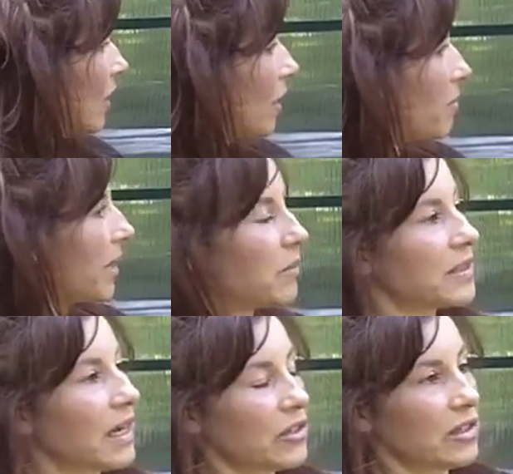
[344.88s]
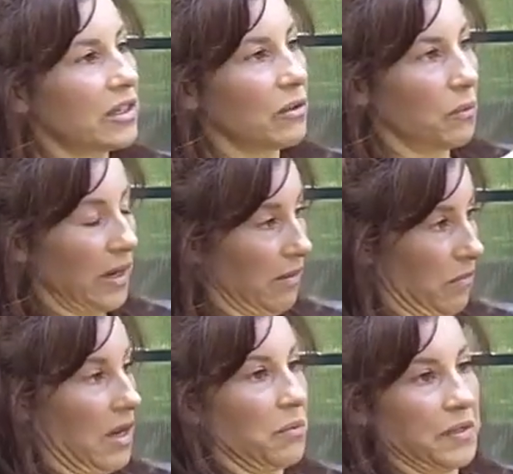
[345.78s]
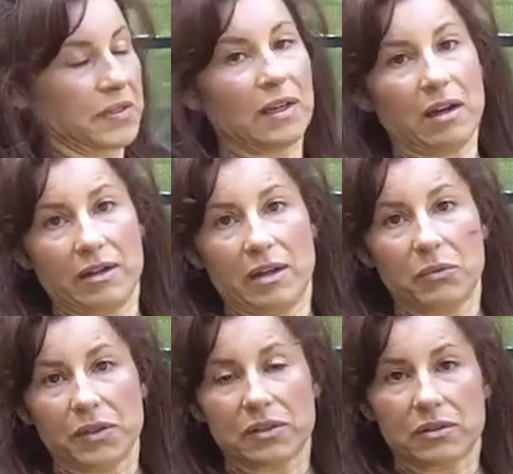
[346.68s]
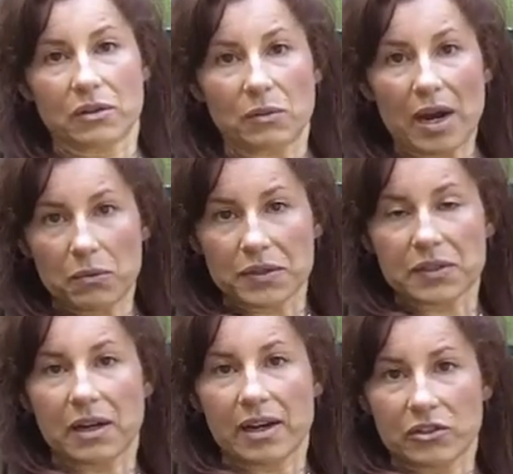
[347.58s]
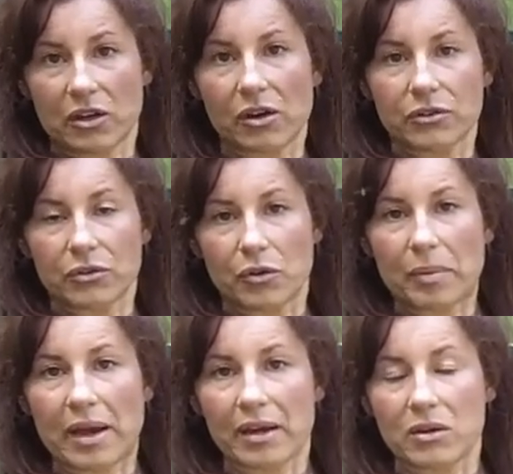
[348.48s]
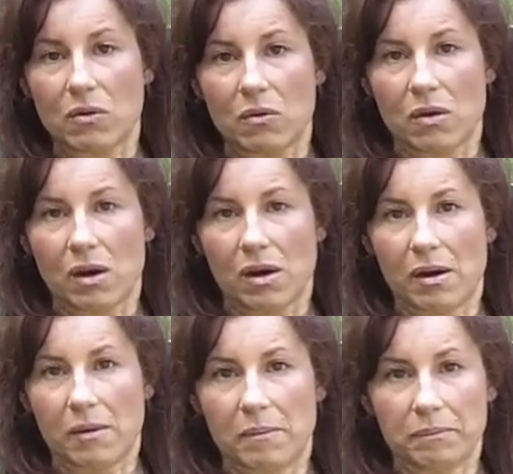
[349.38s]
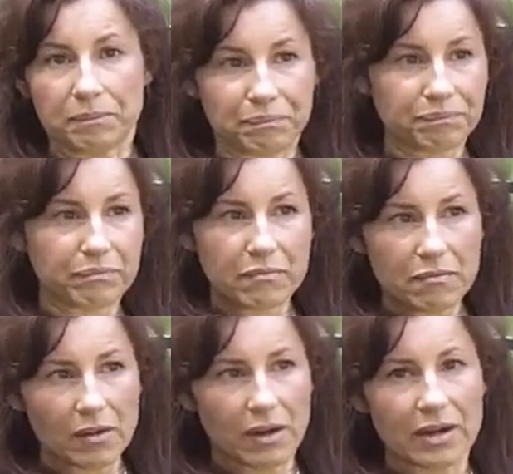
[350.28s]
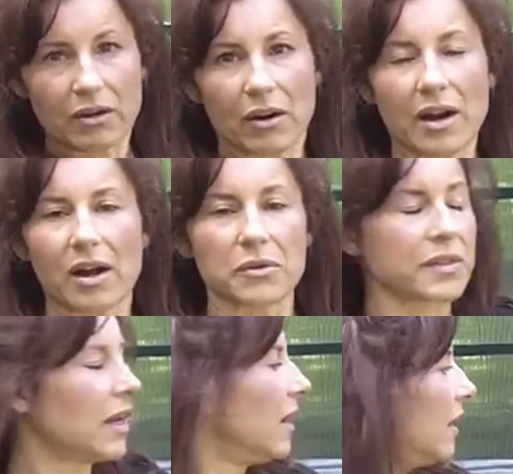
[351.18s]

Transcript: but it was actually the way it was set. The rack was set actually under the patio at our house,